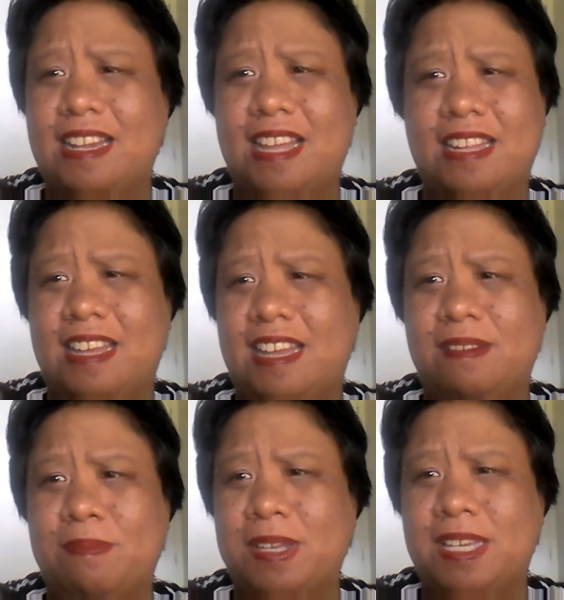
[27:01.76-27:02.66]
like
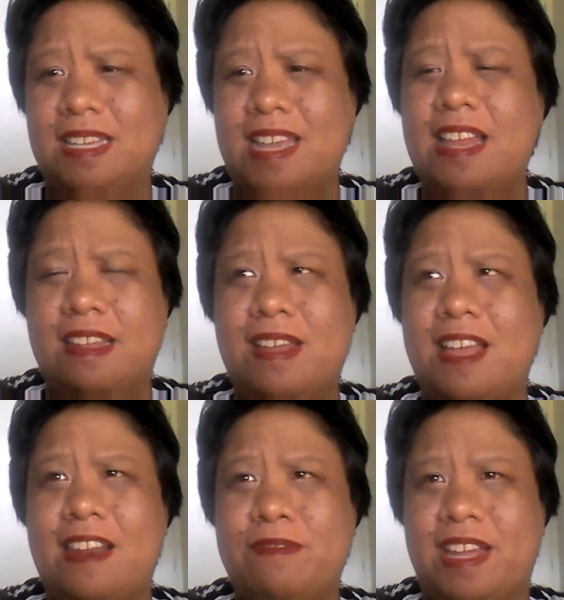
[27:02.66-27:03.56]
that because I
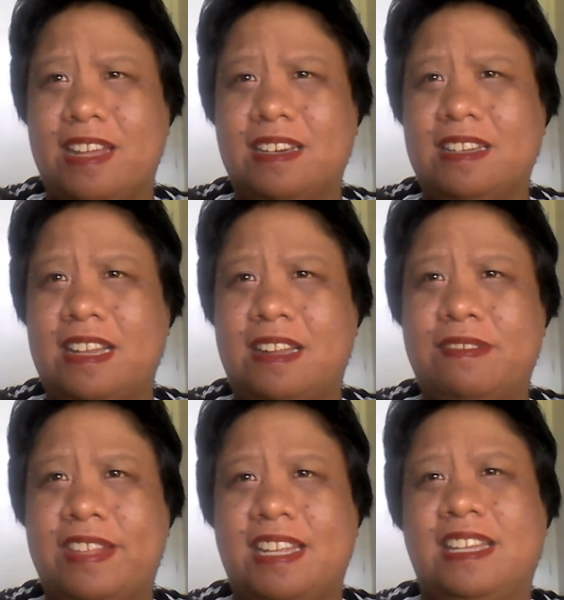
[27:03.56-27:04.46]
love that.
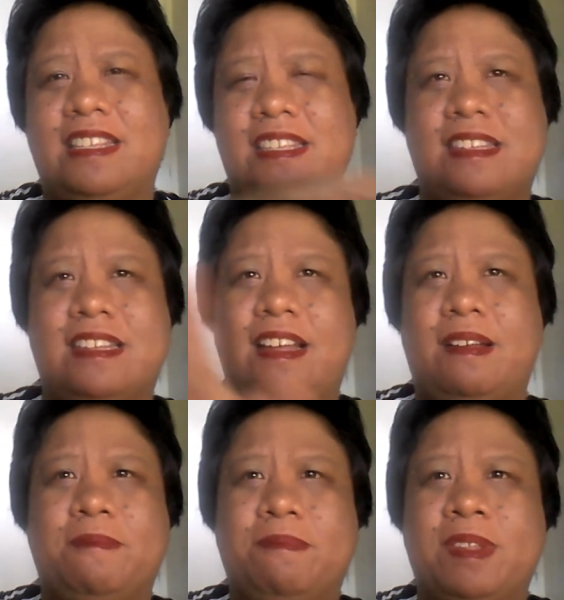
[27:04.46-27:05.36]
Mm-hmm. It's
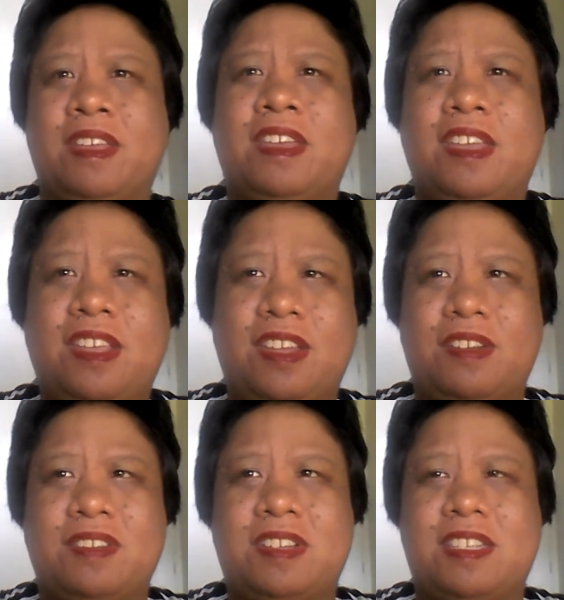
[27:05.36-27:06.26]

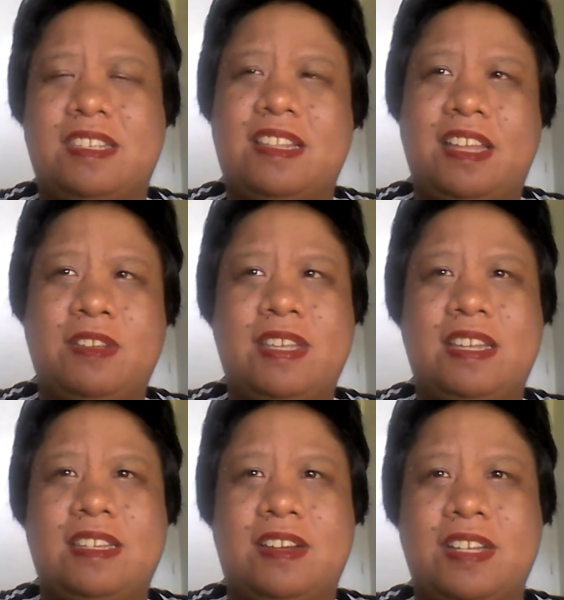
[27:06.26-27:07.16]
because like you
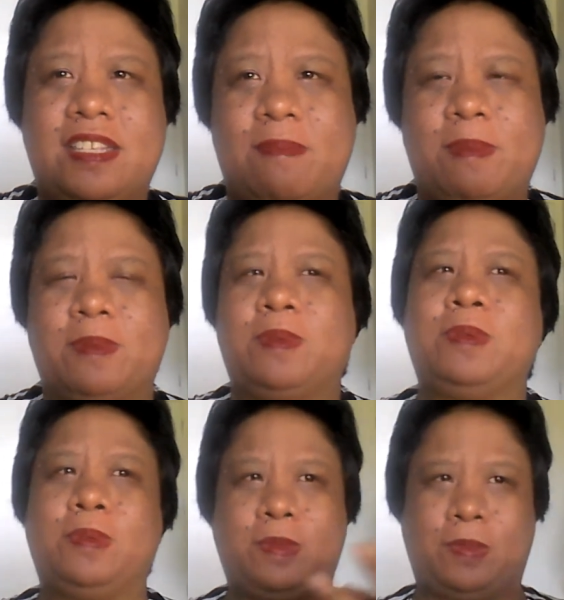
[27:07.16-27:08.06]
said, there are some people
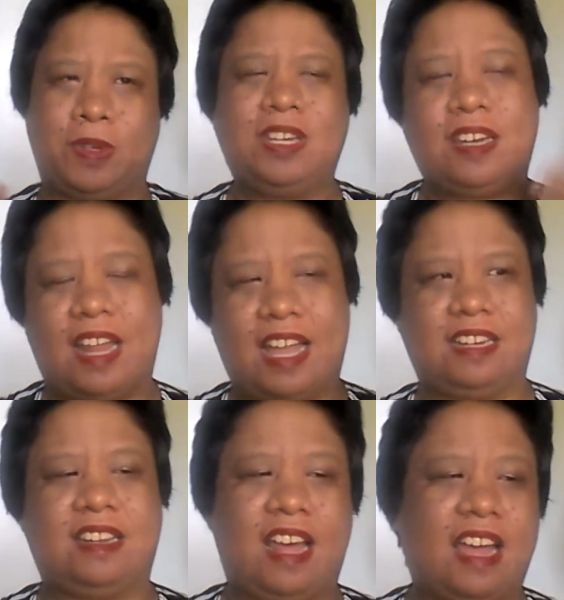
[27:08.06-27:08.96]
who would
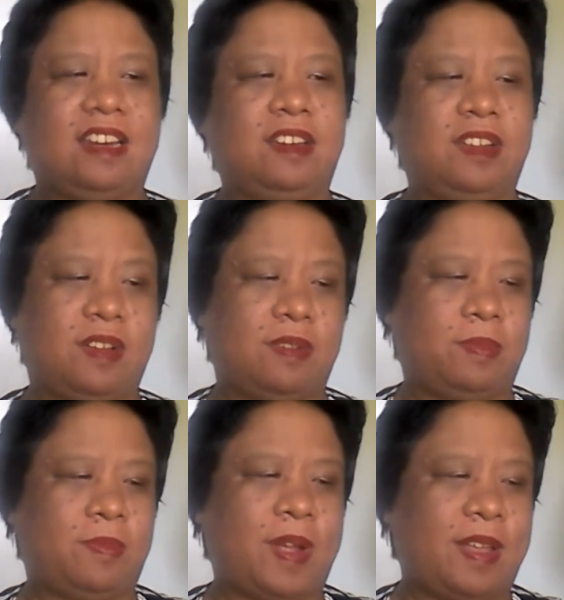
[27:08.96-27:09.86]
like that,
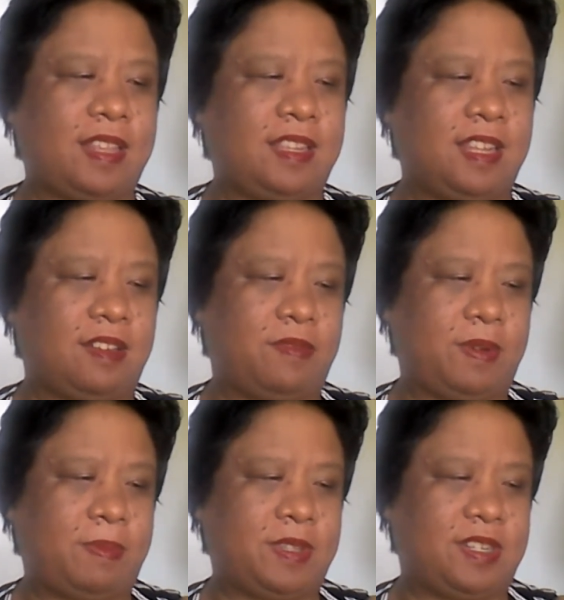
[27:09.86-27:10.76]
ethical
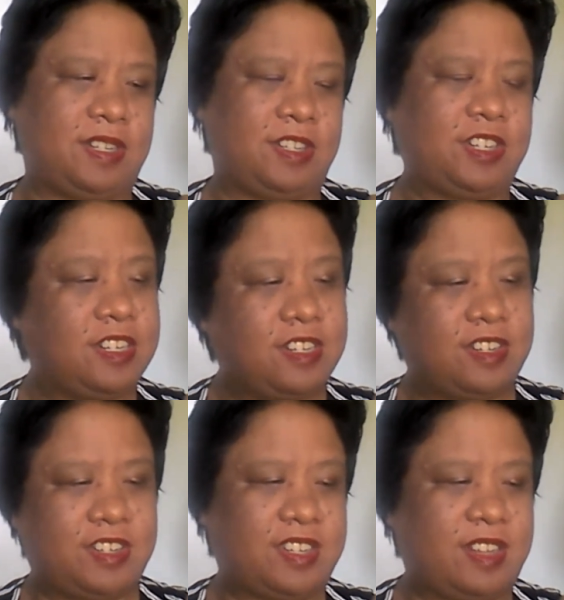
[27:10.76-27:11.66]
representation,
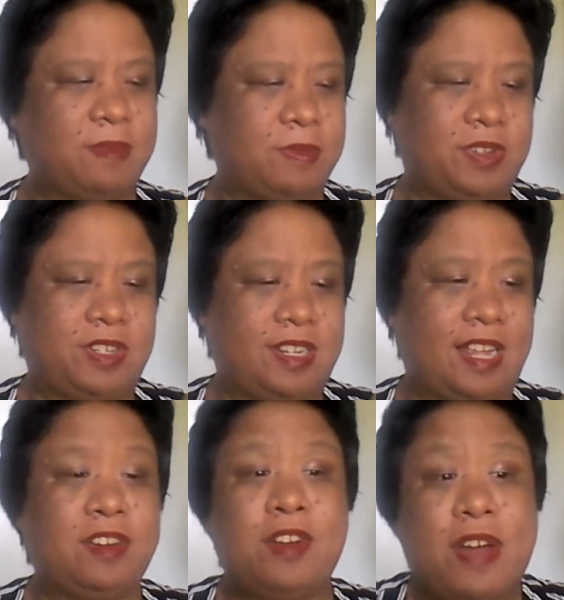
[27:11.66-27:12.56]
and there's some who's just
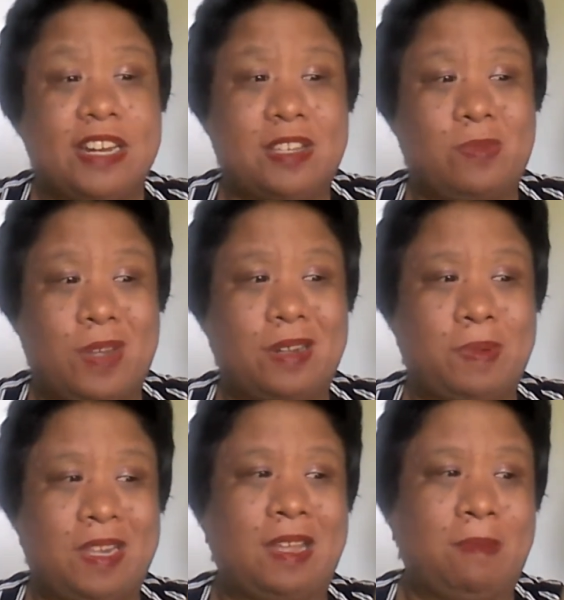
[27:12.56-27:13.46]
like, no, I just want
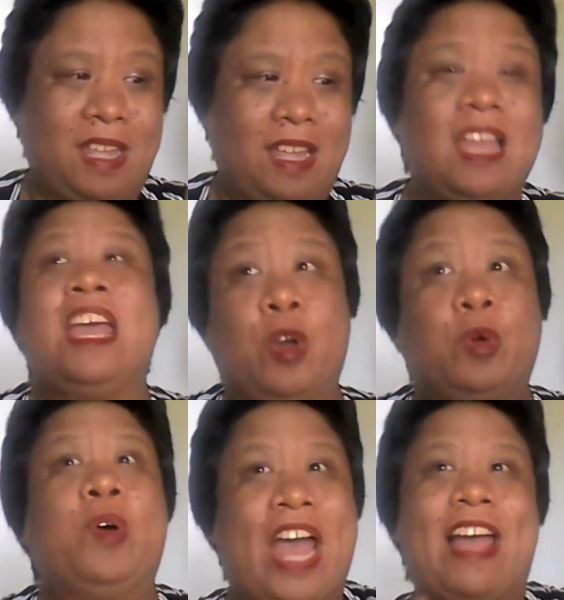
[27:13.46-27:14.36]
to play me,
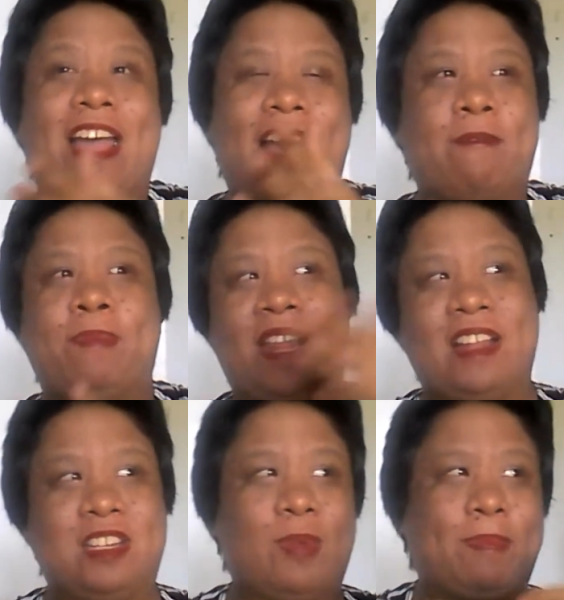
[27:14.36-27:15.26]

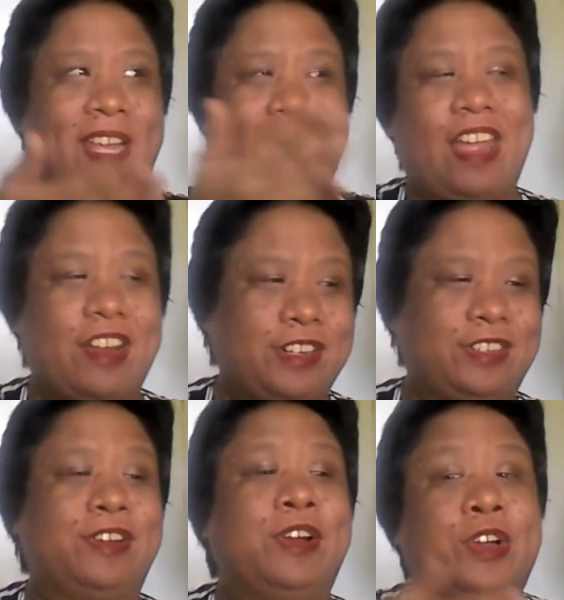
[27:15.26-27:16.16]
I just want to play a
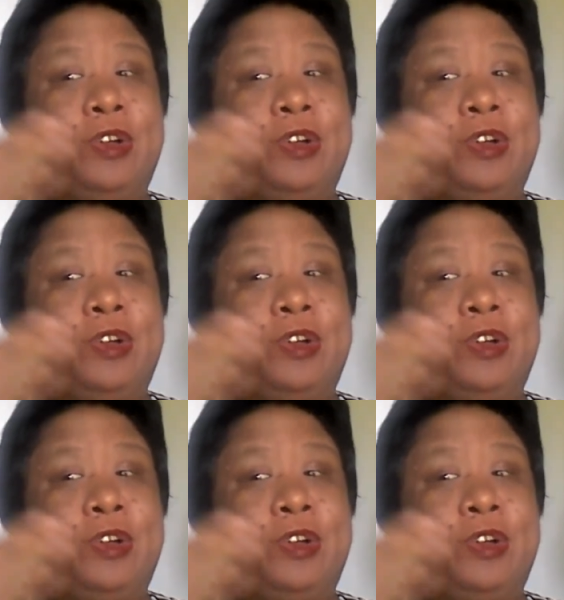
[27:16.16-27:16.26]
character